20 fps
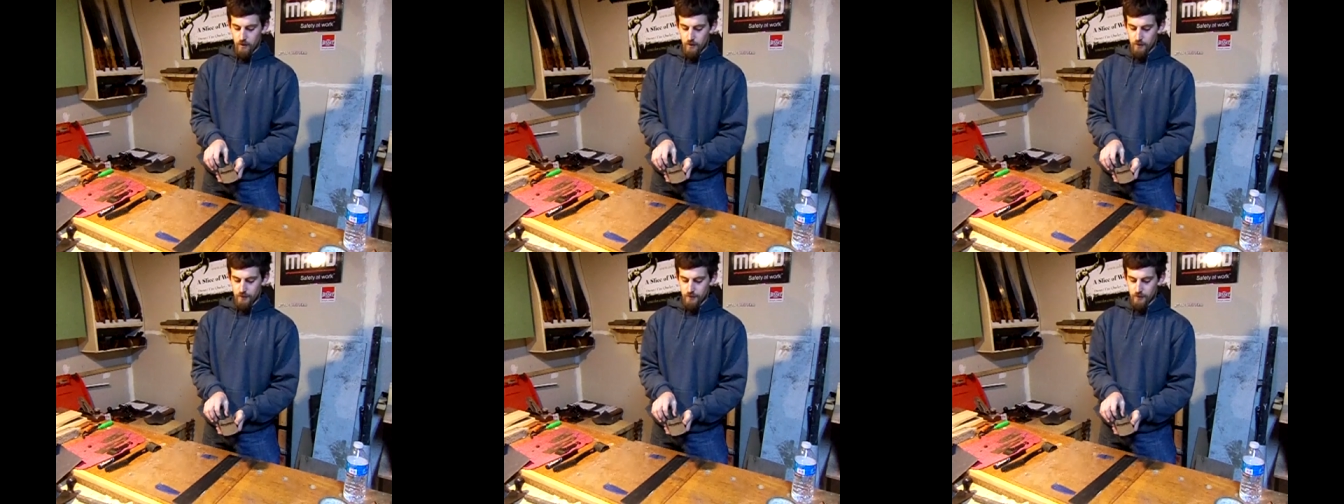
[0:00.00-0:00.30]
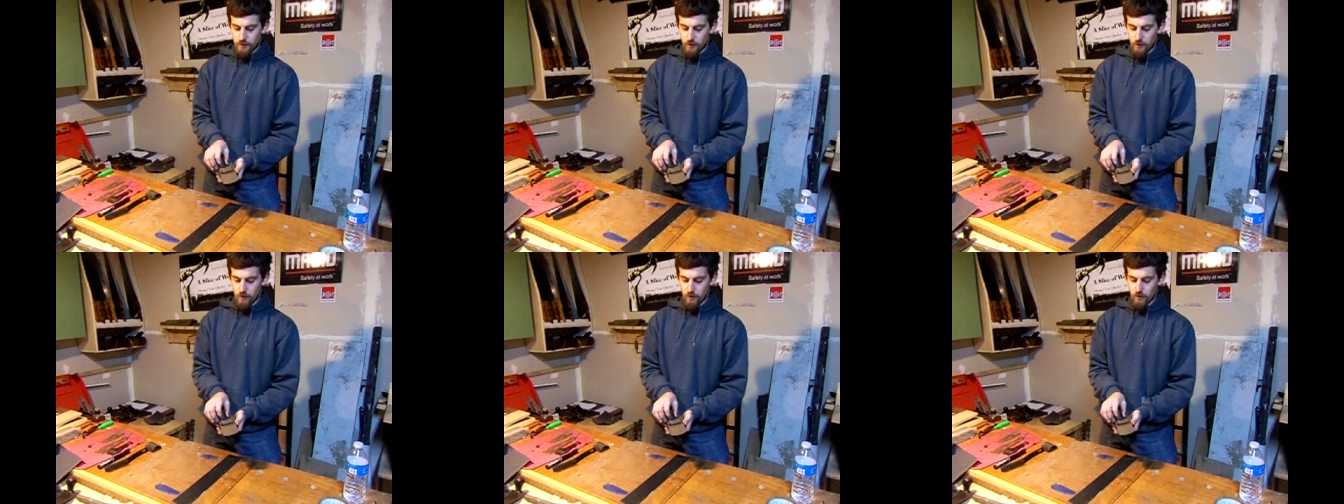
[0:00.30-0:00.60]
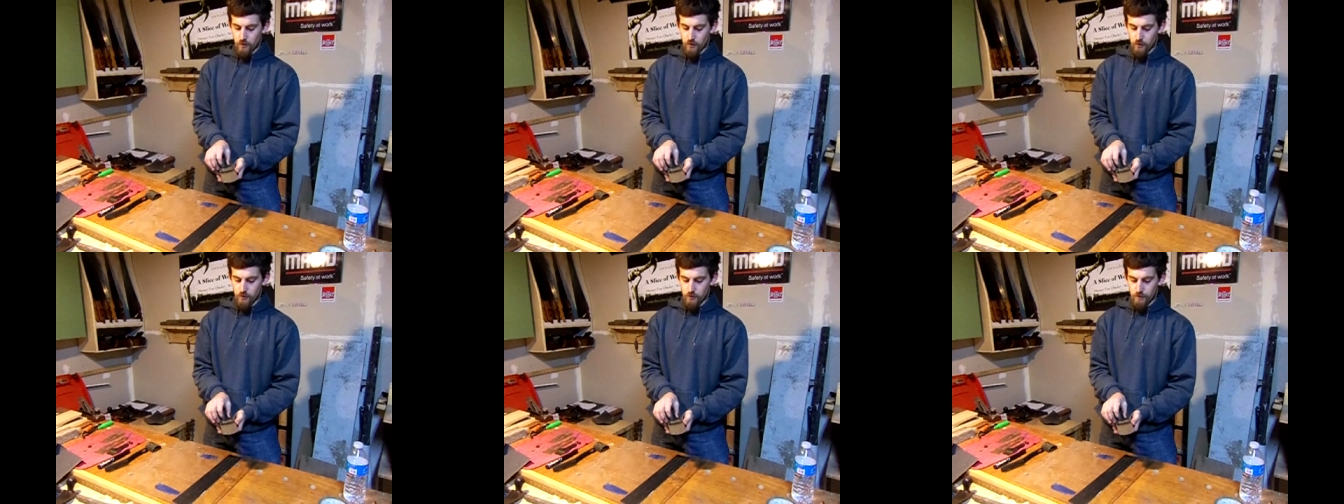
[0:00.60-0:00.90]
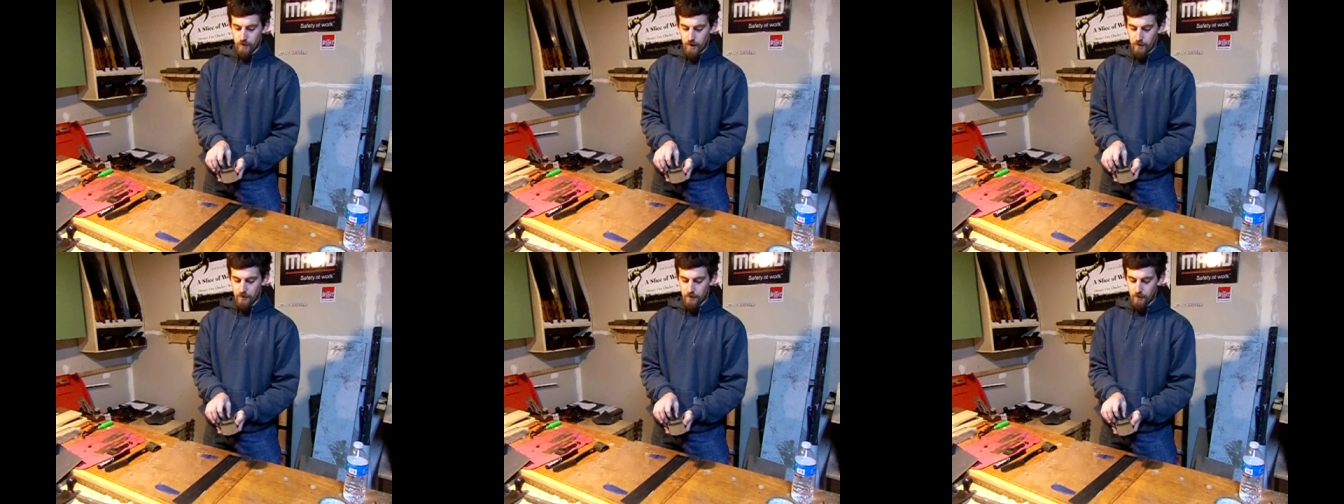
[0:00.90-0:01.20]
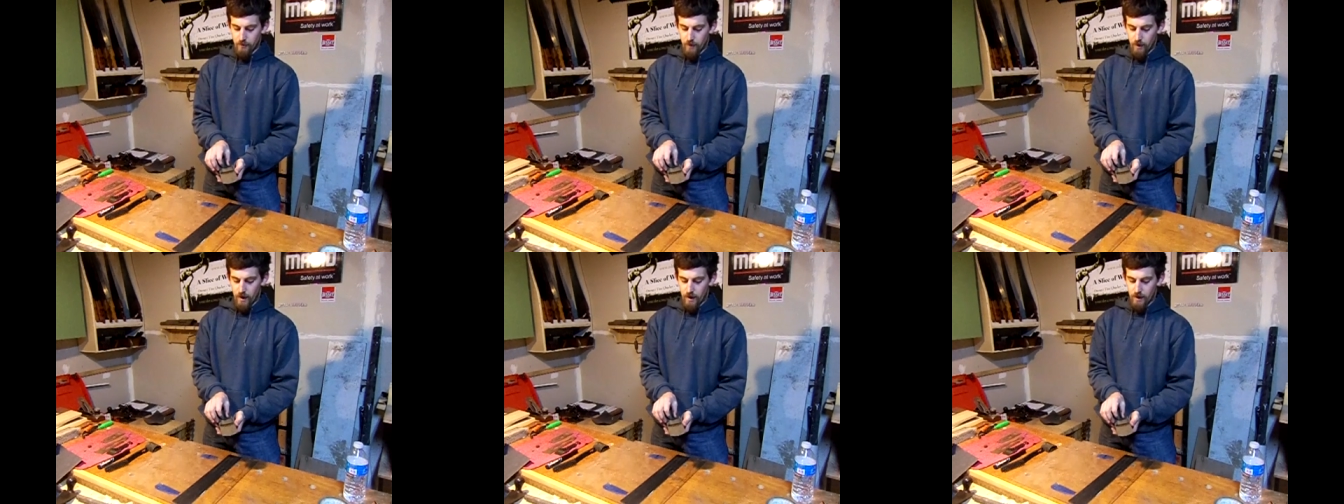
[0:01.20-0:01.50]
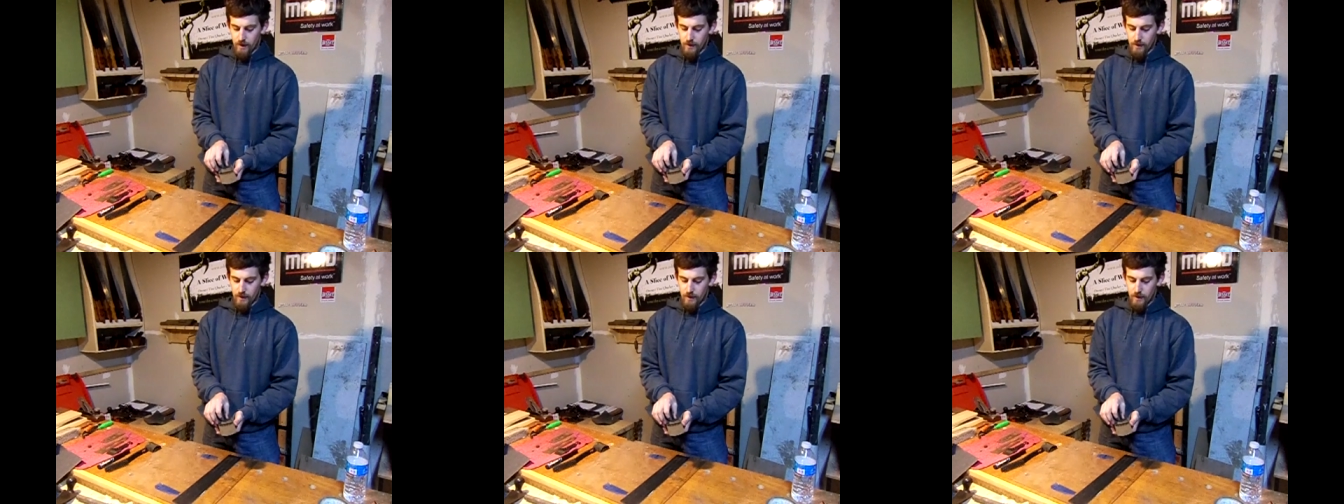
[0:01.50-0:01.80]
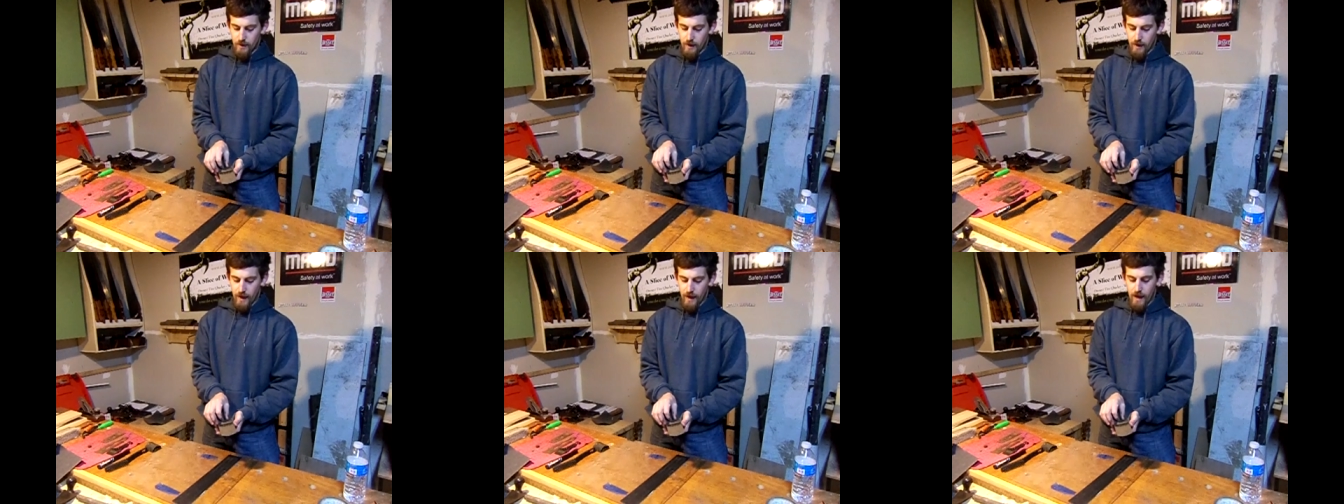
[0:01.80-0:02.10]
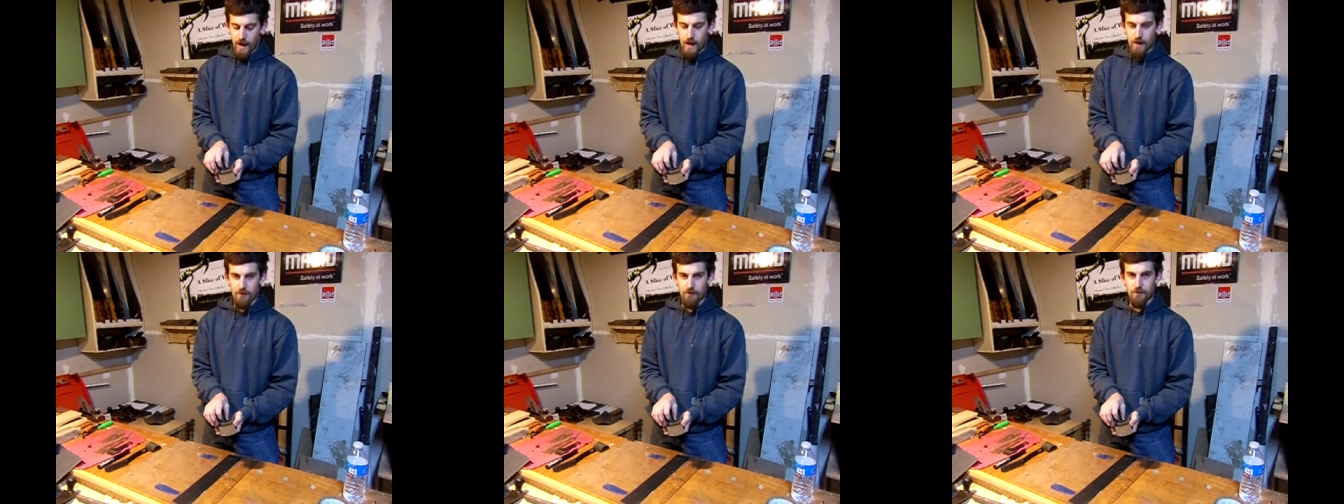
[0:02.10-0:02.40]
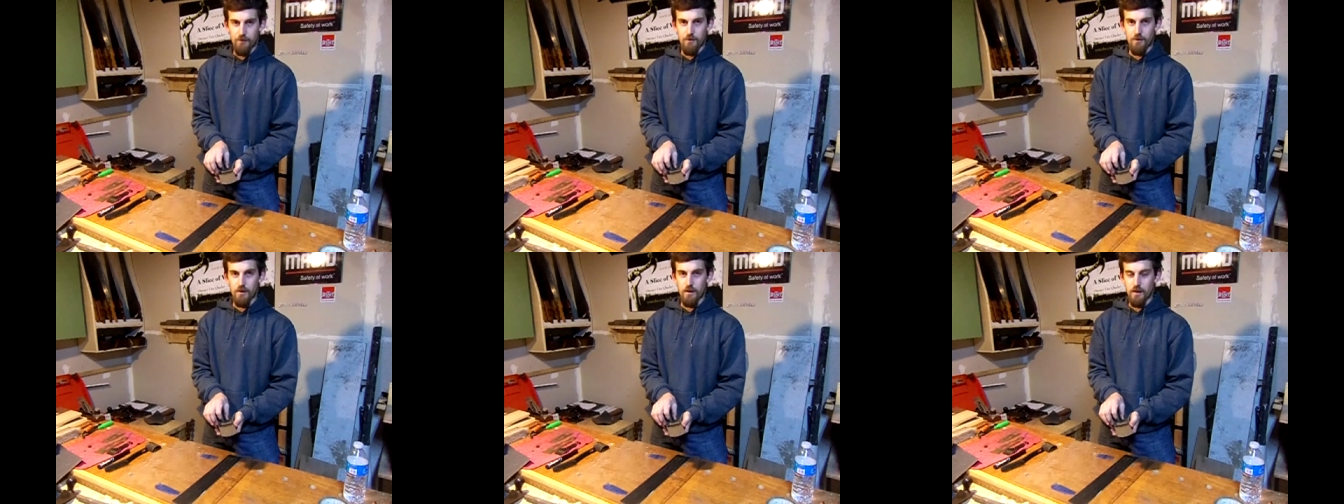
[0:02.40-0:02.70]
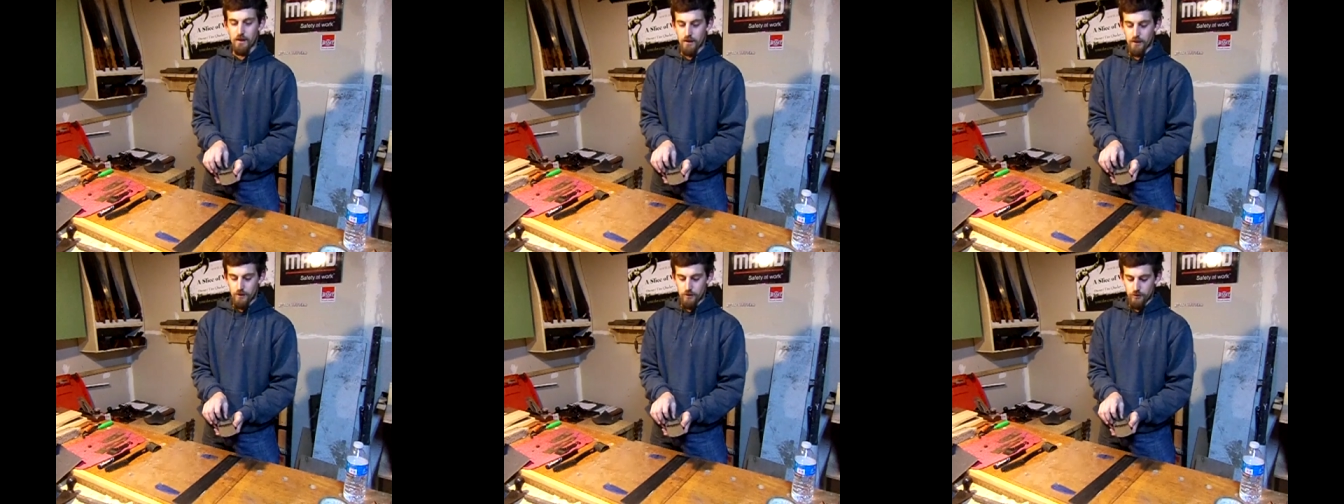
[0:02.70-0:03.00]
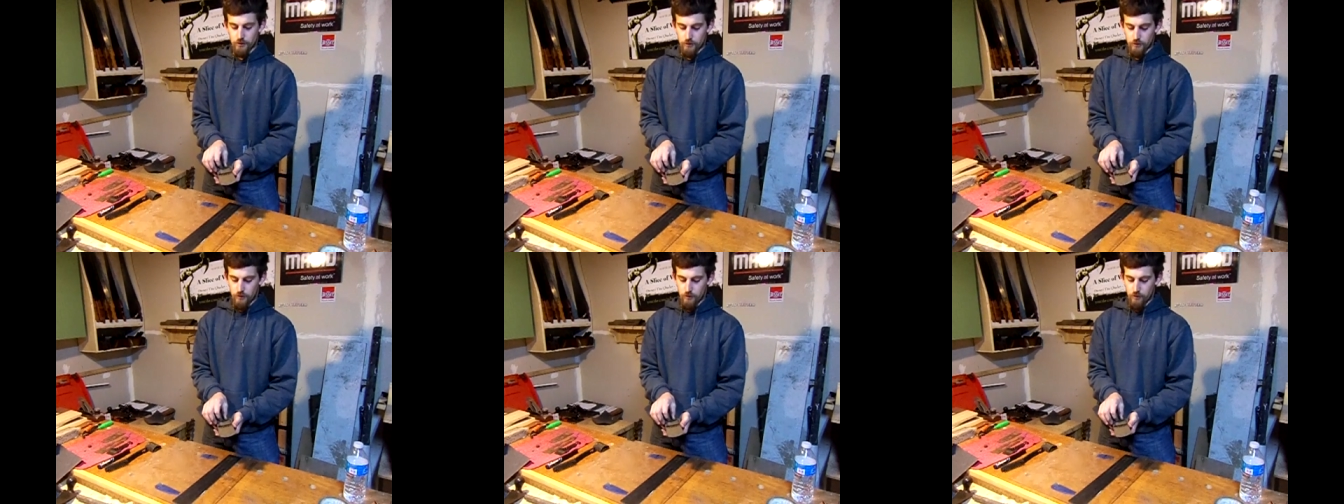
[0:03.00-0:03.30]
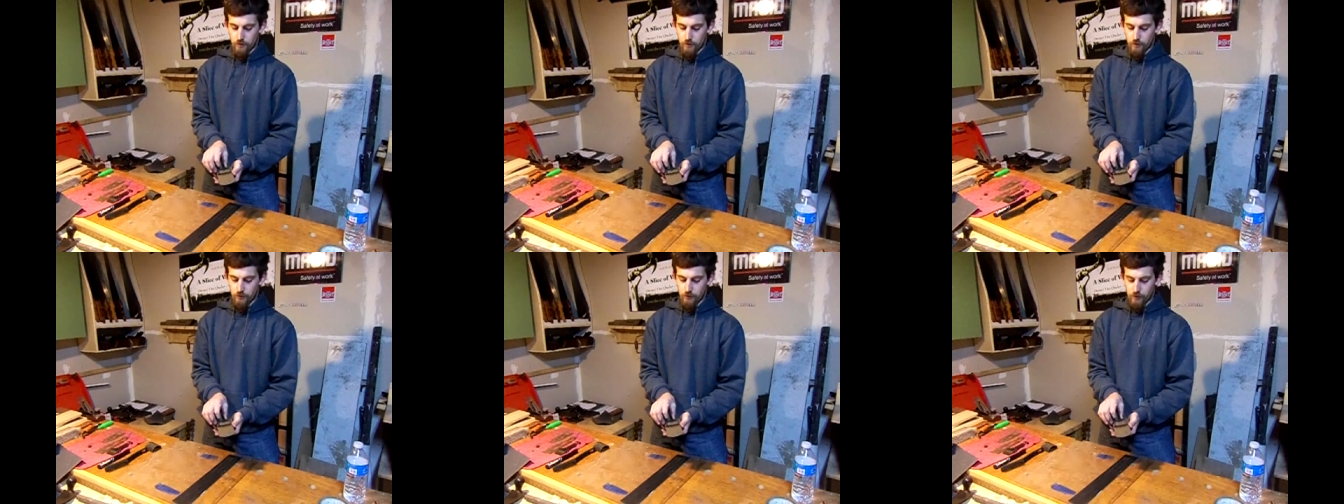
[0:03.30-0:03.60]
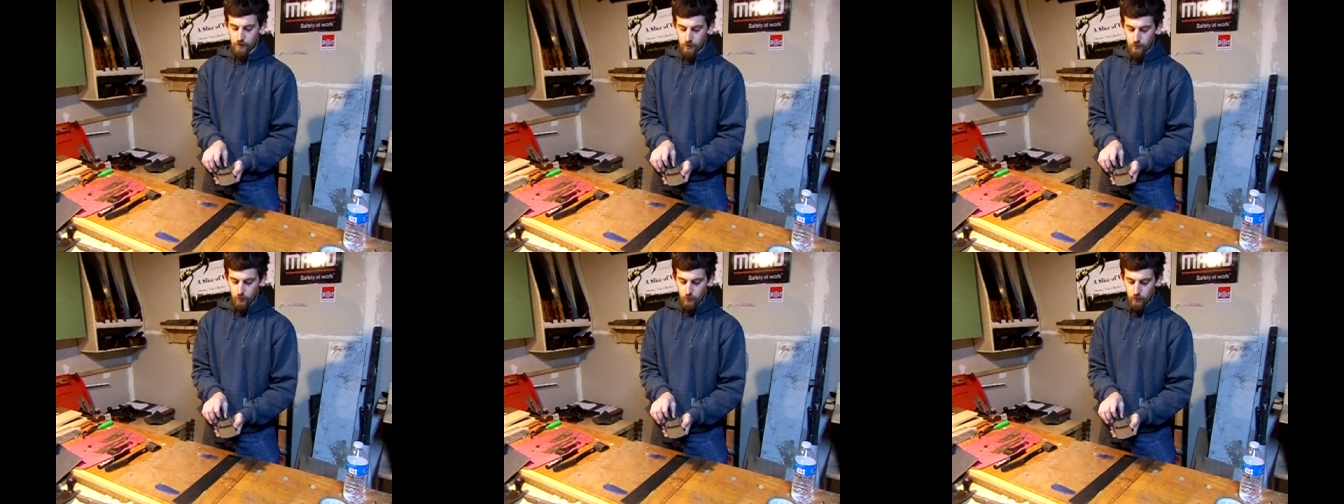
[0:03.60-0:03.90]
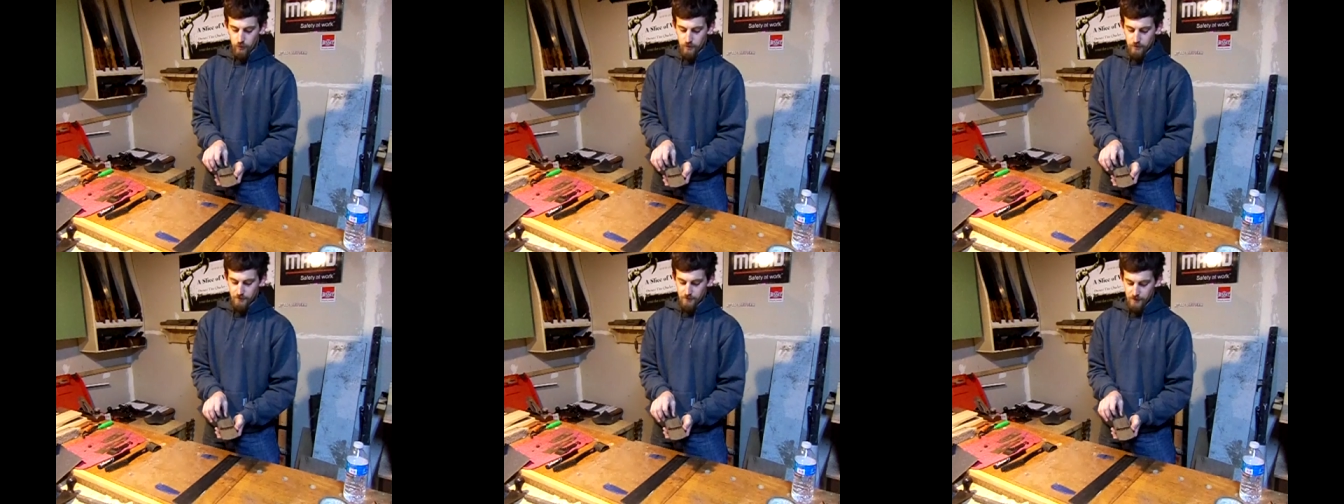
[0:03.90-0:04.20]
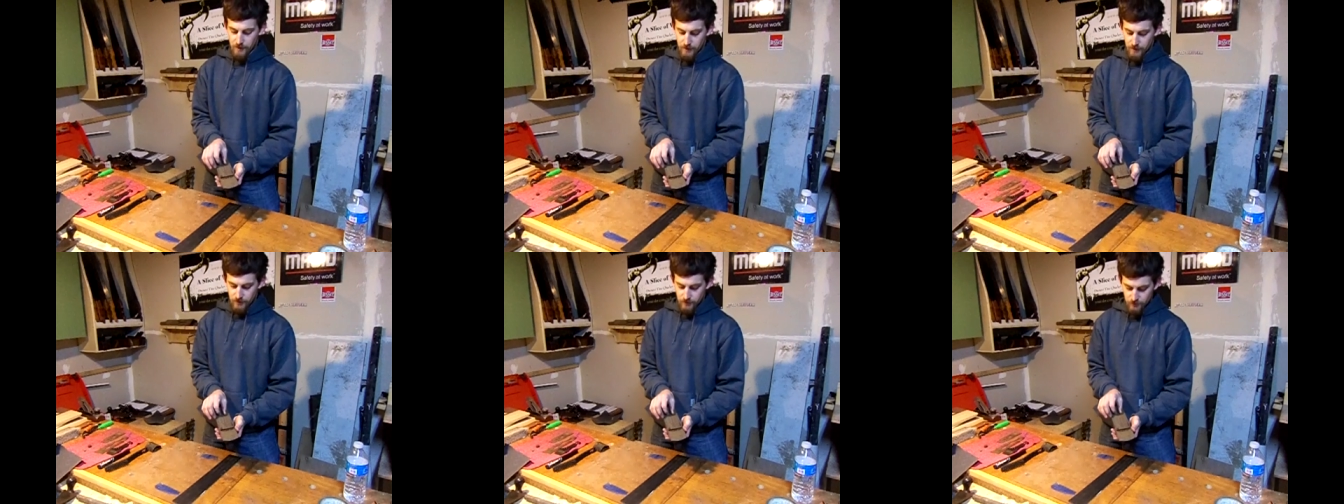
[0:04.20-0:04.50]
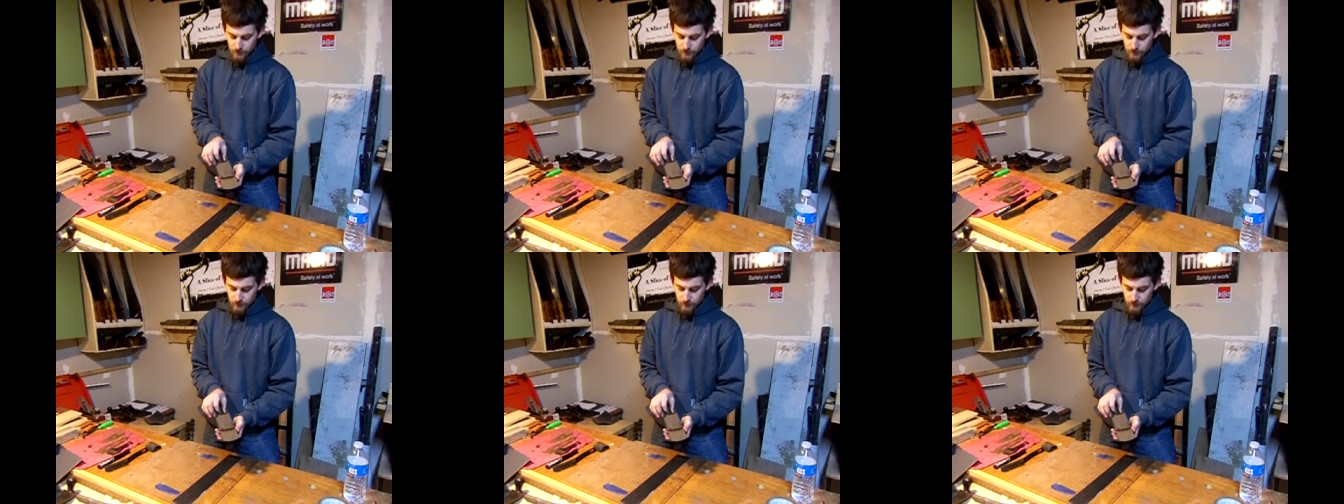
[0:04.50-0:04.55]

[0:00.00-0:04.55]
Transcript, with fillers: So you might be riding on a half of an inch or three quarters of an inch.